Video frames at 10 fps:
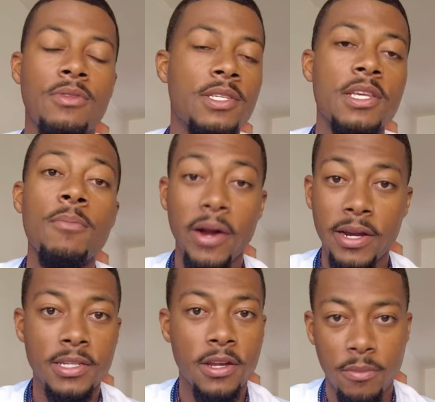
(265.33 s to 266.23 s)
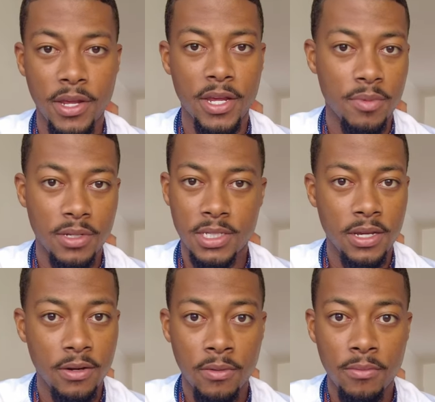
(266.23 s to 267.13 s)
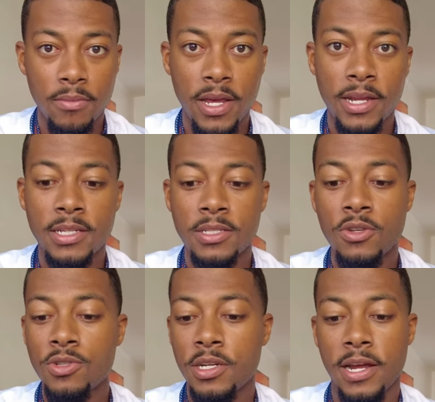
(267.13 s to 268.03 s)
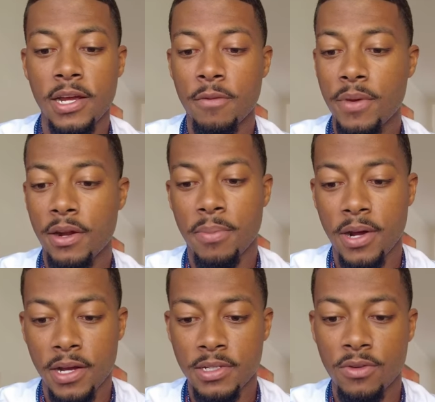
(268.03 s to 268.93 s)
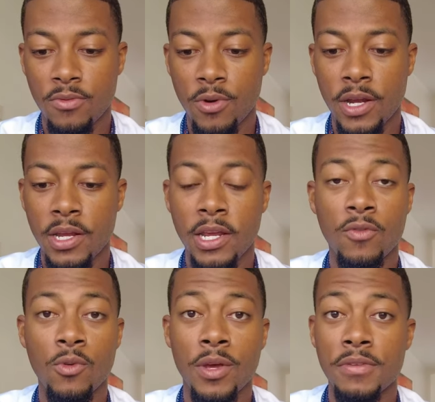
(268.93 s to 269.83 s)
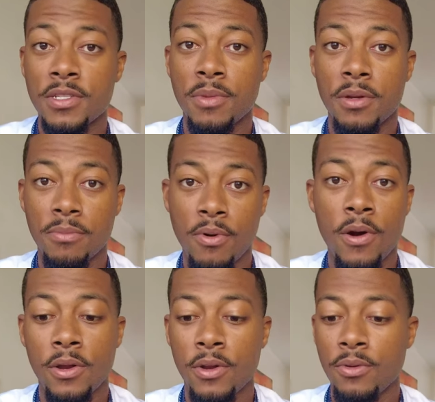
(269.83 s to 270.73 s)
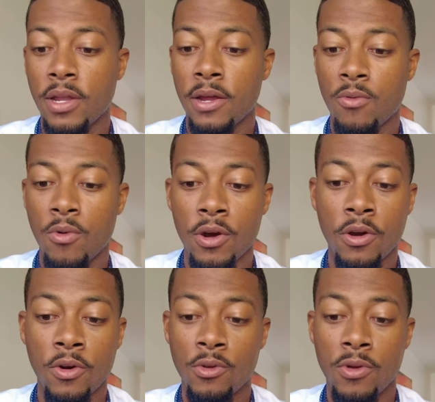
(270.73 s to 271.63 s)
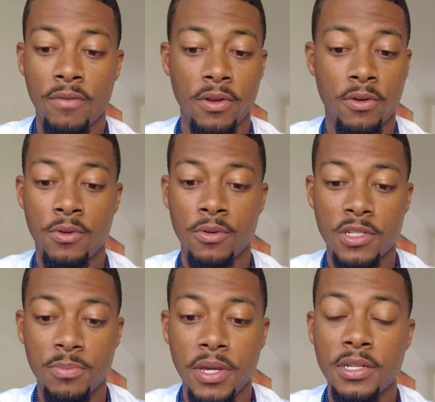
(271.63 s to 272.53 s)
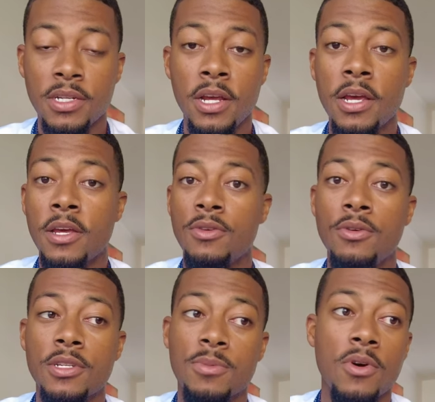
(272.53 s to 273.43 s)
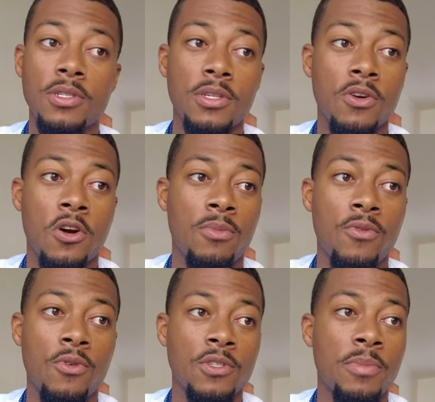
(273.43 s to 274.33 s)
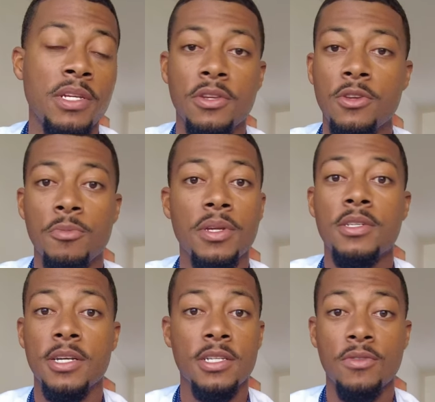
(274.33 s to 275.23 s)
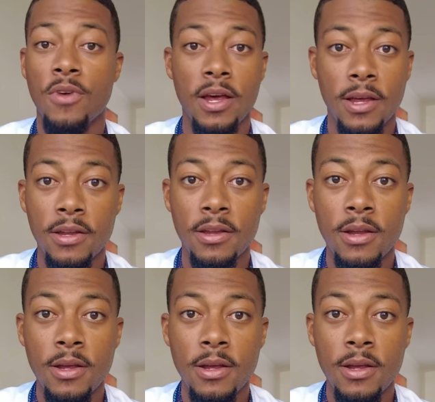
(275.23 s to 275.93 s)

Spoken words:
somebody's going to be able to tell. And it's usually not going to be in a positive way. If you have something important to do, like work, or you have to go do a speech, you could smoke a cigar before a speech and you'll be just fine.